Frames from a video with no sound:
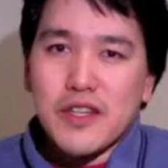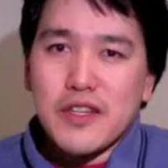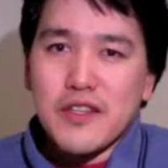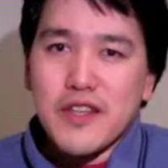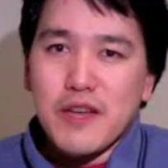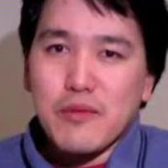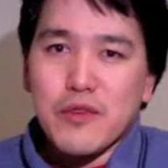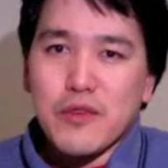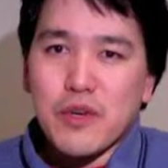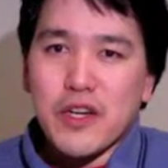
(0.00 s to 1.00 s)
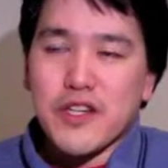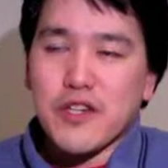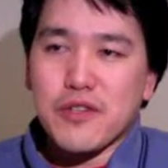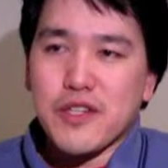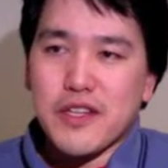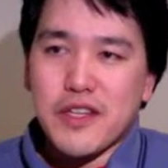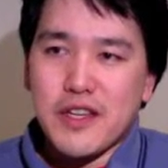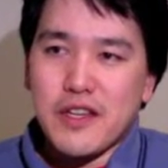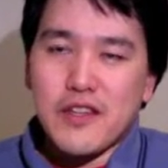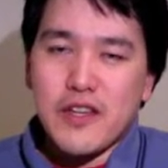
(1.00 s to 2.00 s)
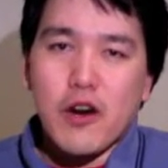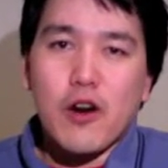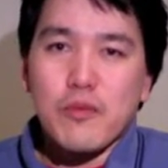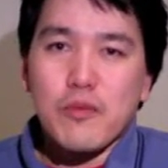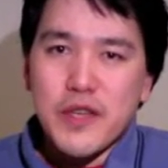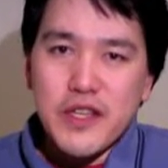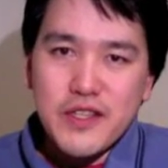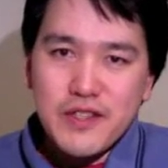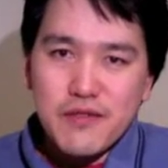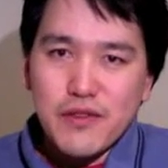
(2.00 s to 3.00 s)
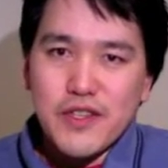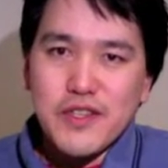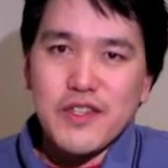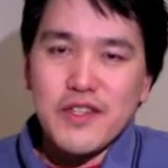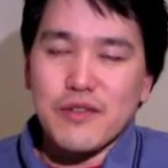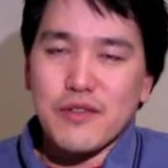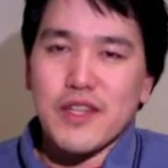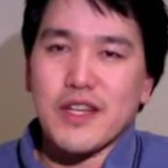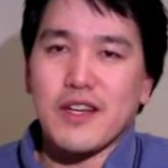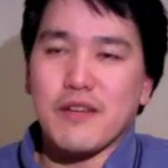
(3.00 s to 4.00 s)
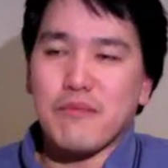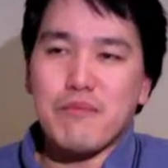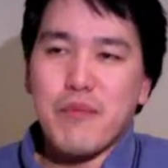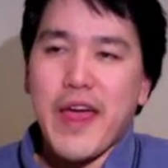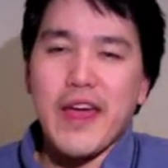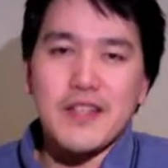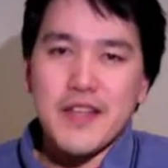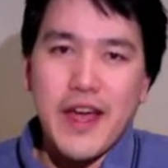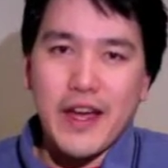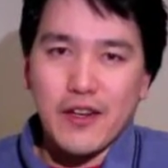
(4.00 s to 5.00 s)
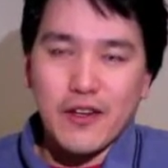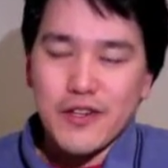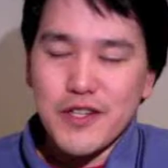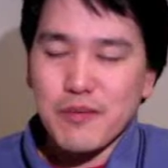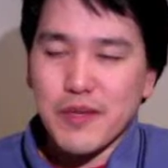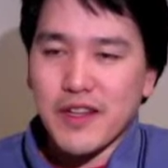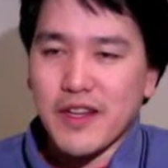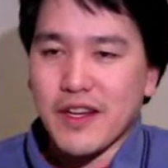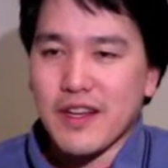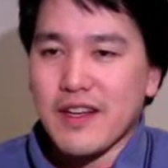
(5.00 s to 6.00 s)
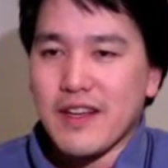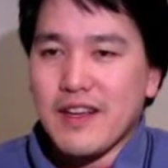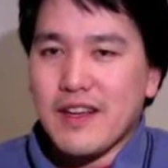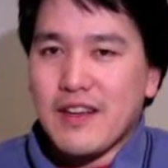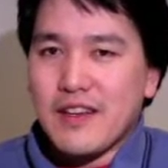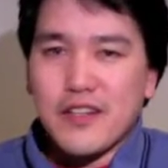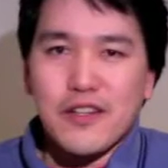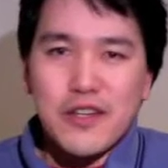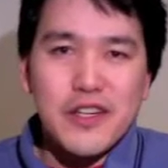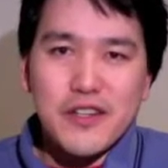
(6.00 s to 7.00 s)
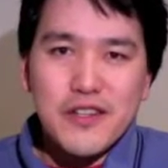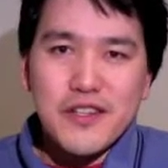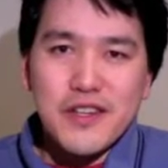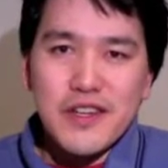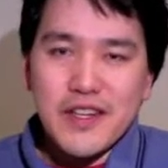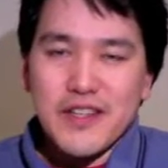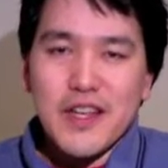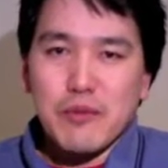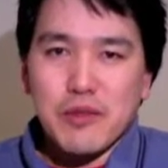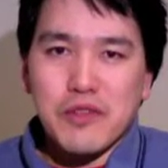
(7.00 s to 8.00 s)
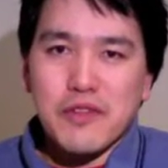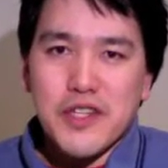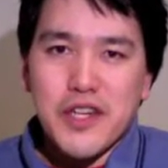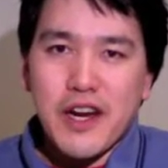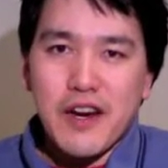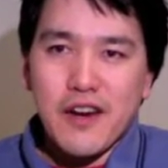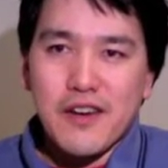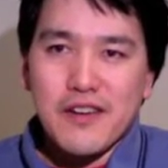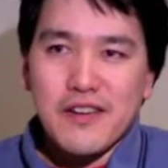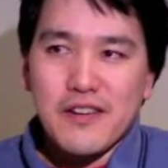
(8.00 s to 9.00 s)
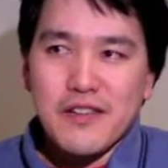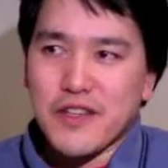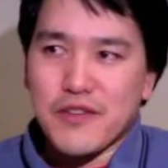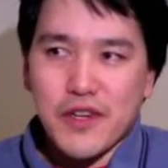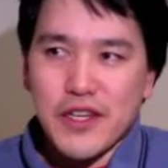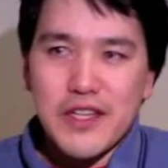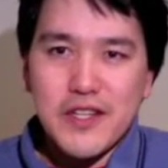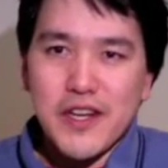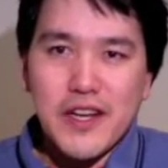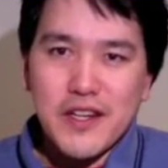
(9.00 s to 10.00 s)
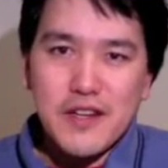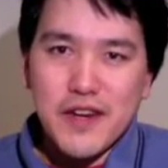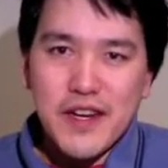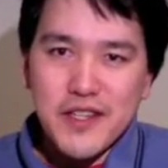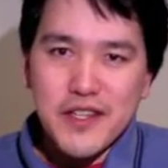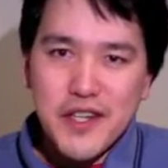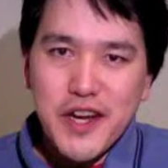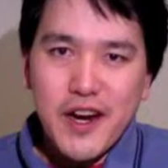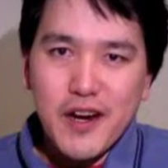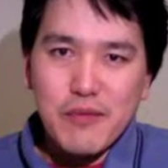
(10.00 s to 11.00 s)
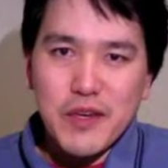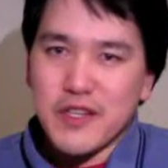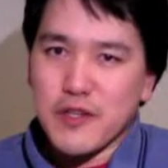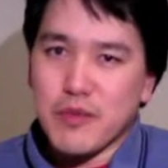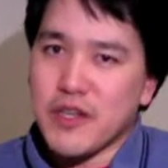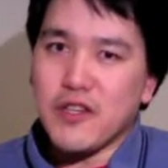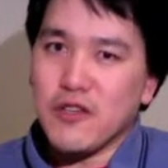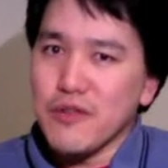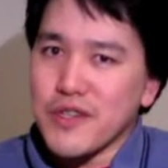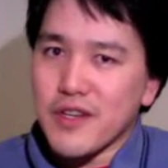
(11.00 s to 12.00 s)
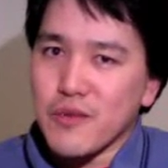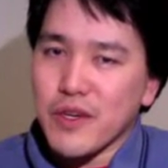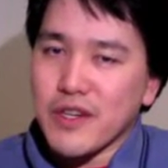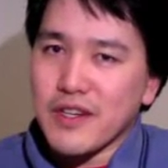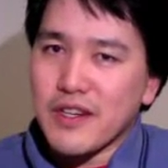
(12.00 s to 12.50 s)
at examples where I showed you the art piece, for instance. It was like a pants hanger or something like that. You know, here's an example of a chair that's very easily identified as a chair, but isn't being used as one.